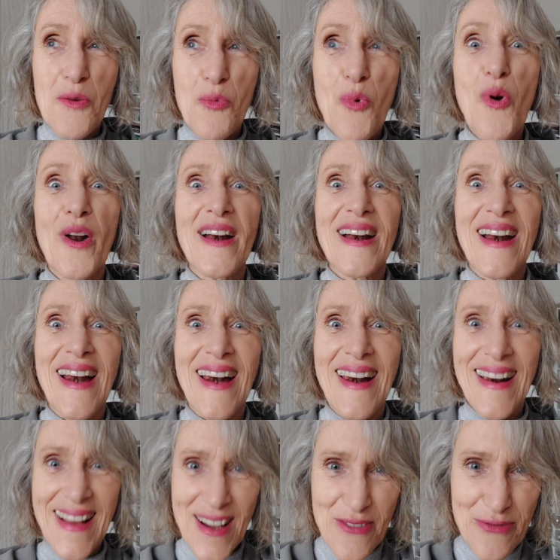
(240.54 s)
would
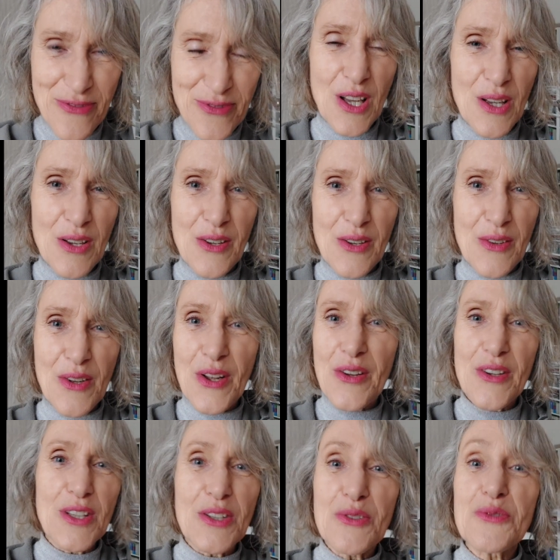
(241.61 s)
love
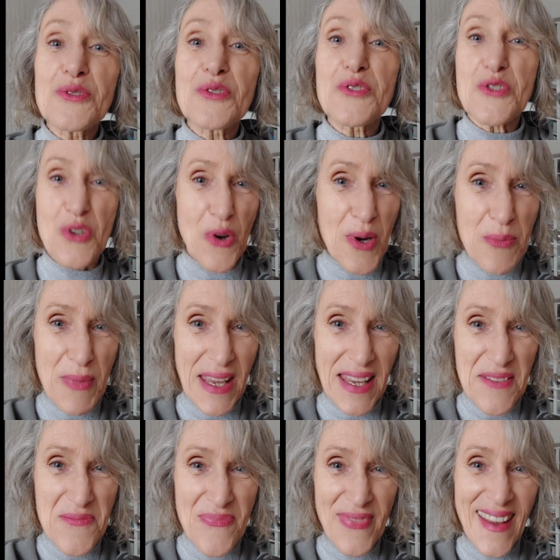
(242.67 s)
you to join
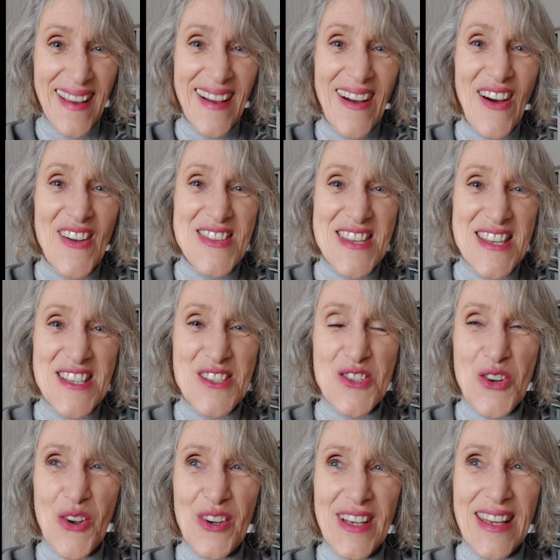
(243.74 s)
me on this
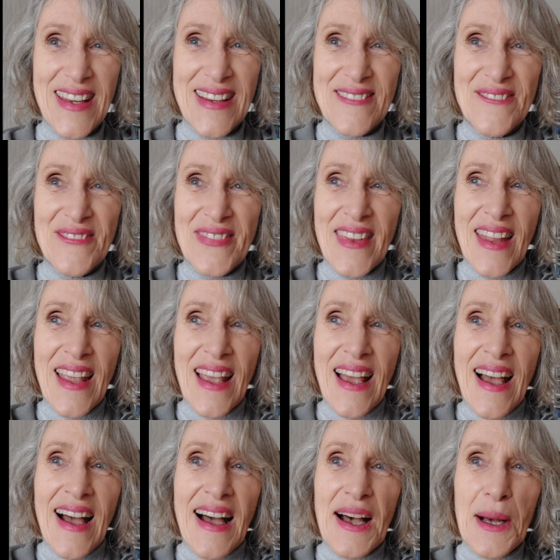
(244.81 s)
journey
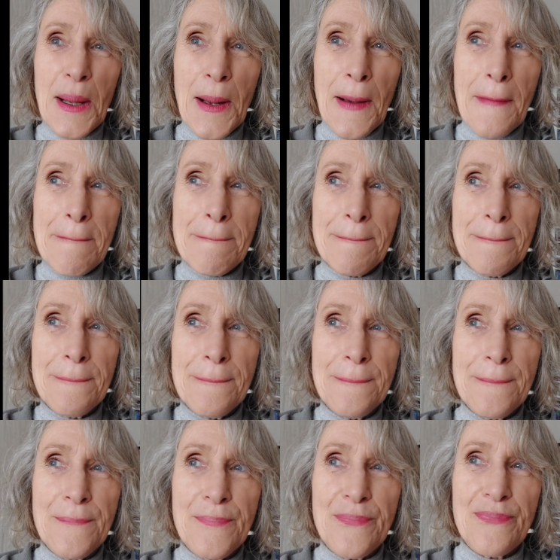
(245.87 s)

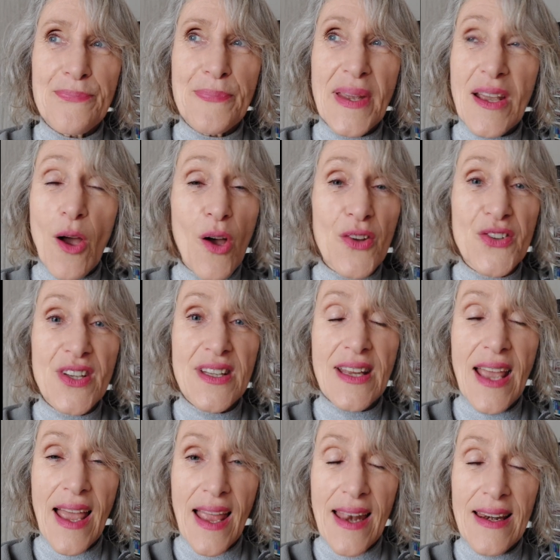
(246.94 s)
because it
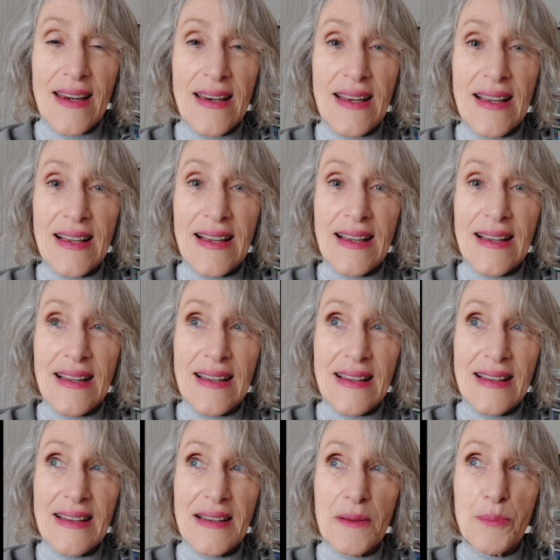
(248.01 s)
can
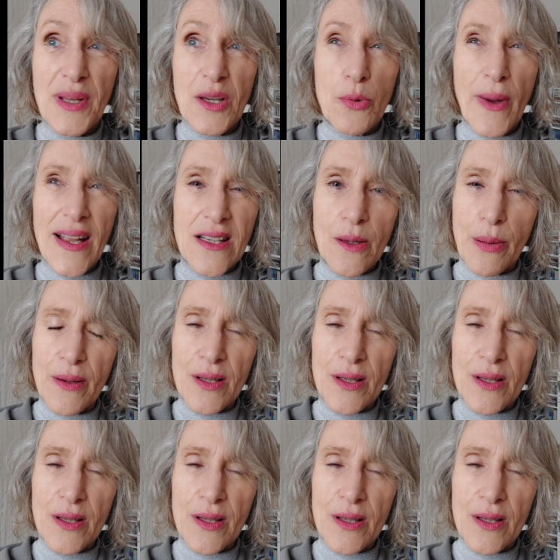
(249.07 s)
be quite